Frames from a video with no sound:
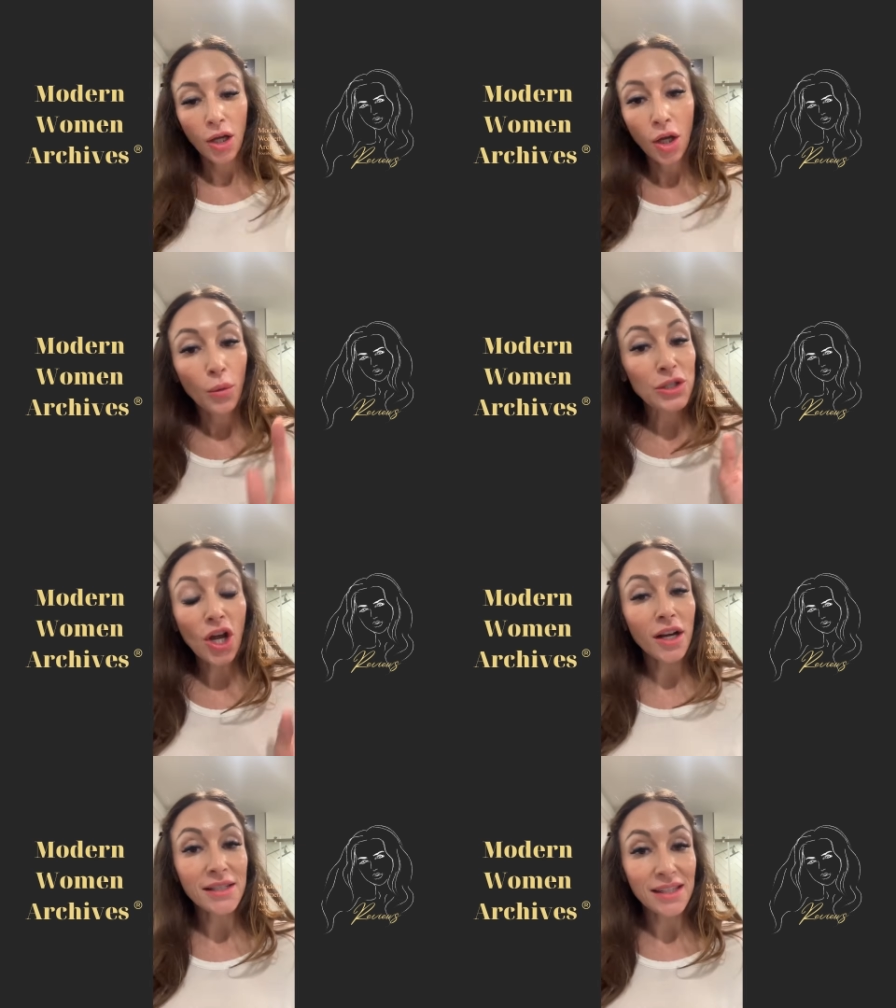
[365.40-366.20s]
which
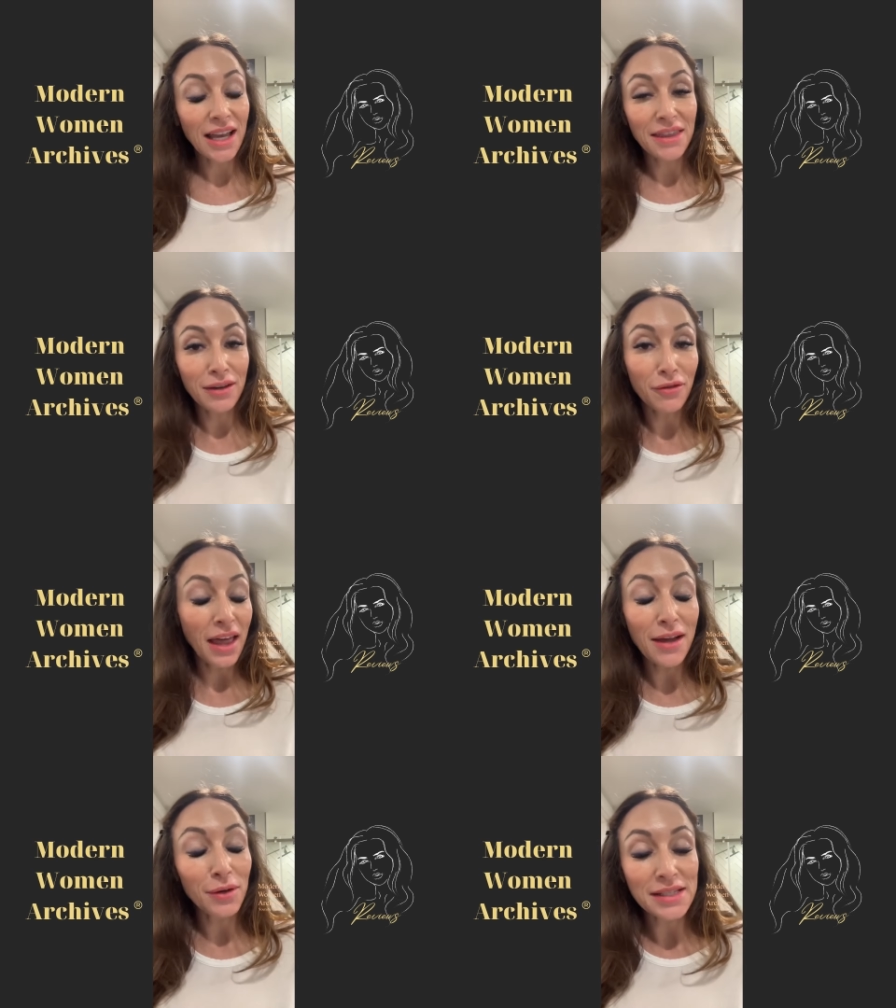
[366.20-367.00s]
honestly, I think for
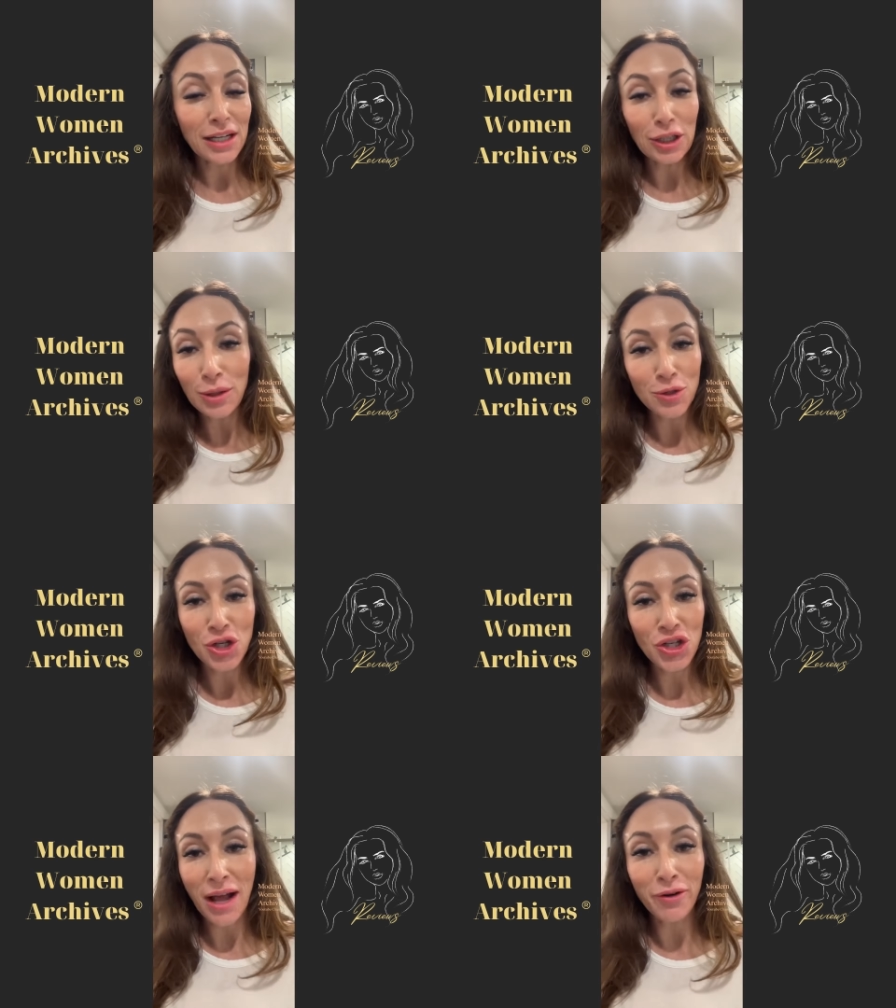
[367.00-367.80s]
that reason alone, she
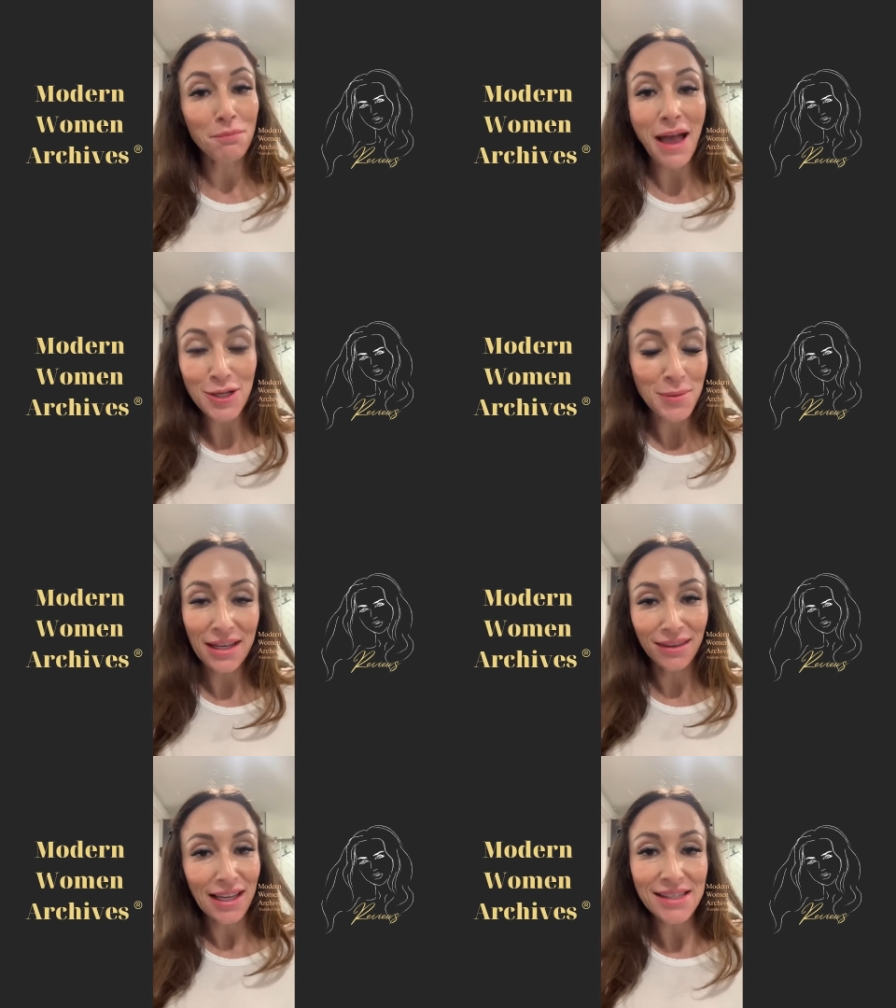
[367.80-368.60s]
should have her
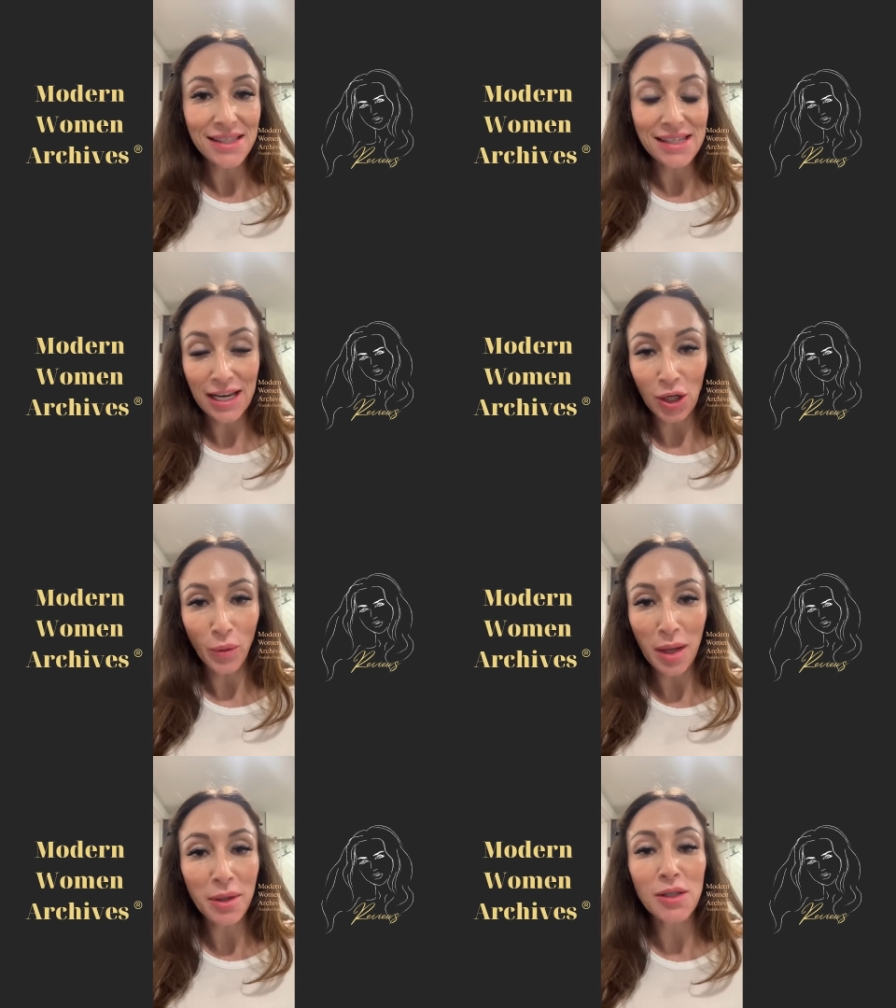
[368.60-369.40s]
matchmaking license taken
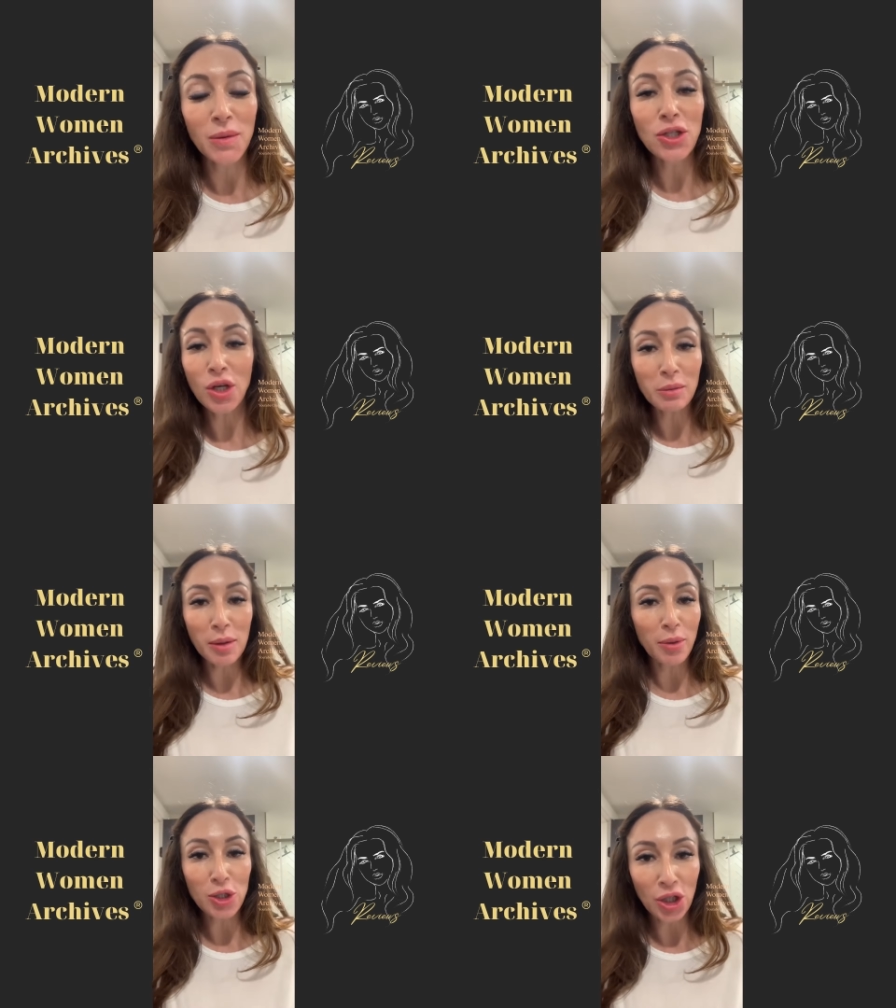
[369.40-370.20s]
away, because we shouldn't be
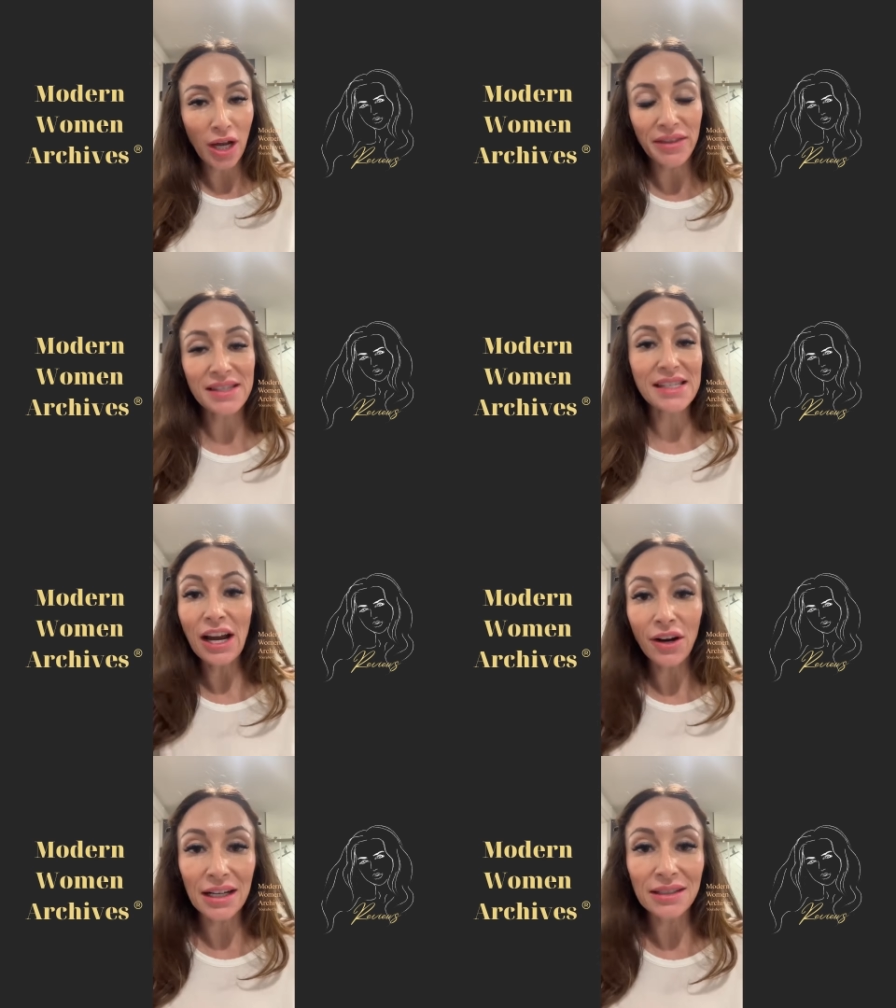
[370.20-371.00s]
pushing on these
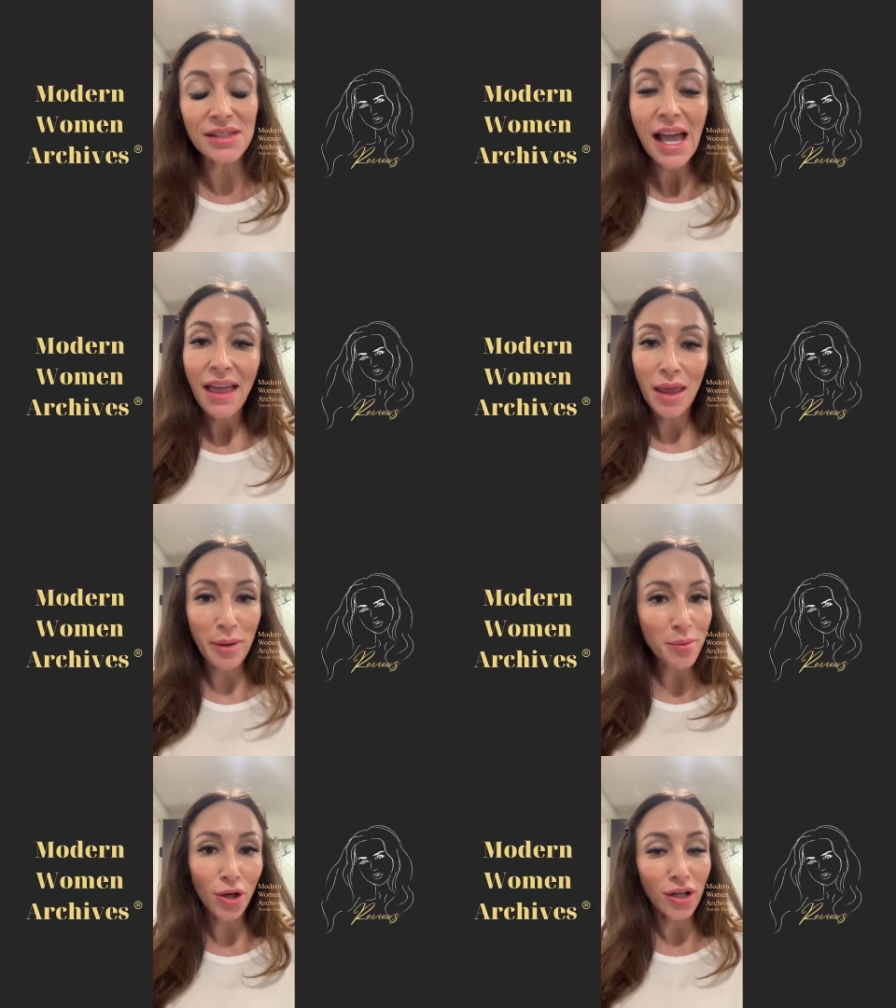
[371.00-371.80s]
narratives that
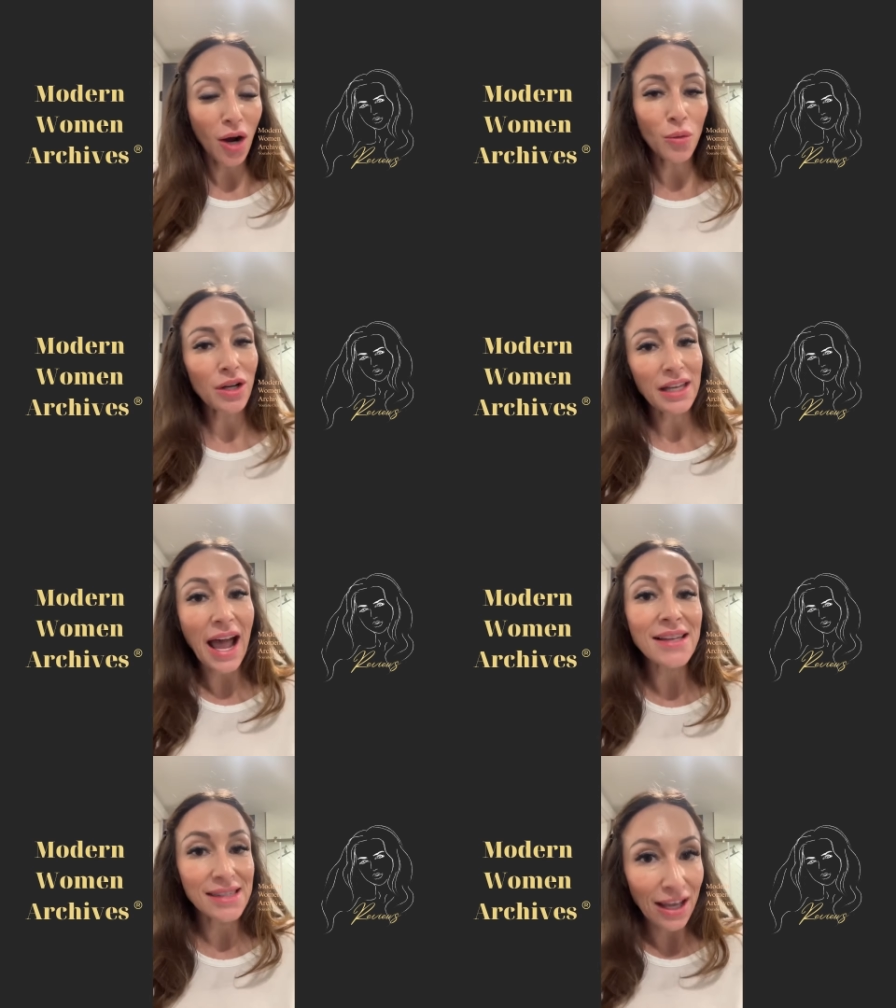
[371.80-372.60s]
people are not worthy
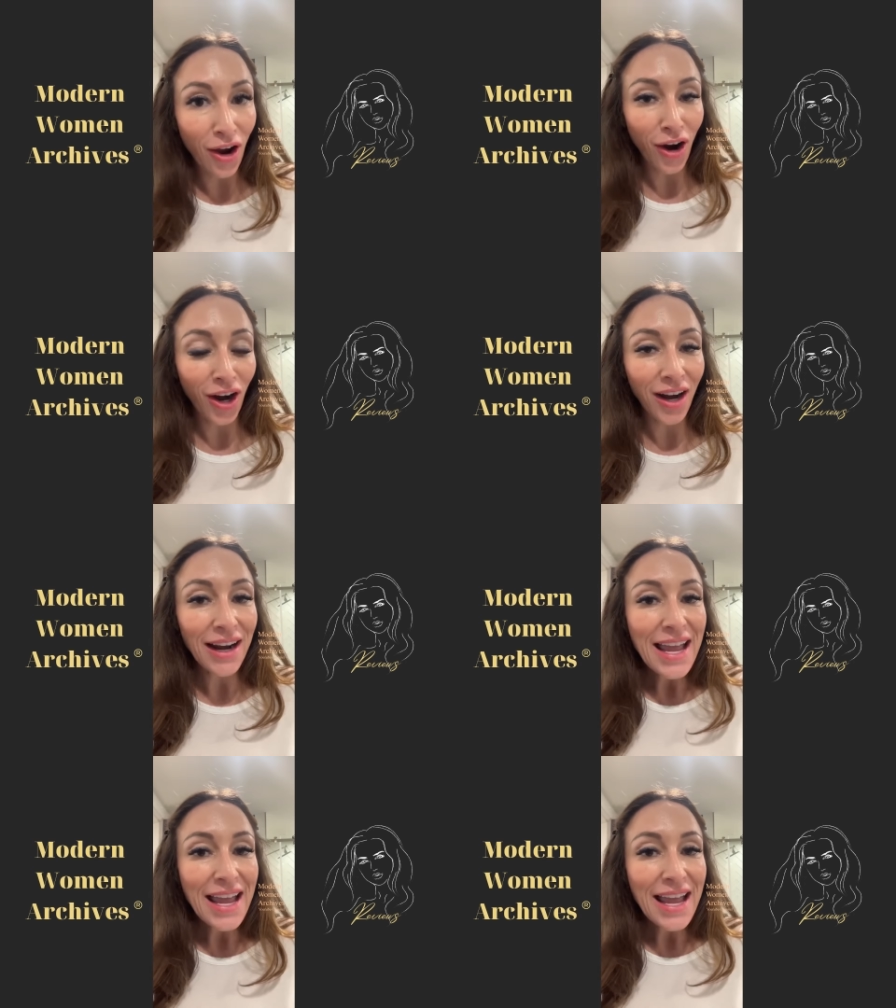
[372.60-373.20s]
as they are,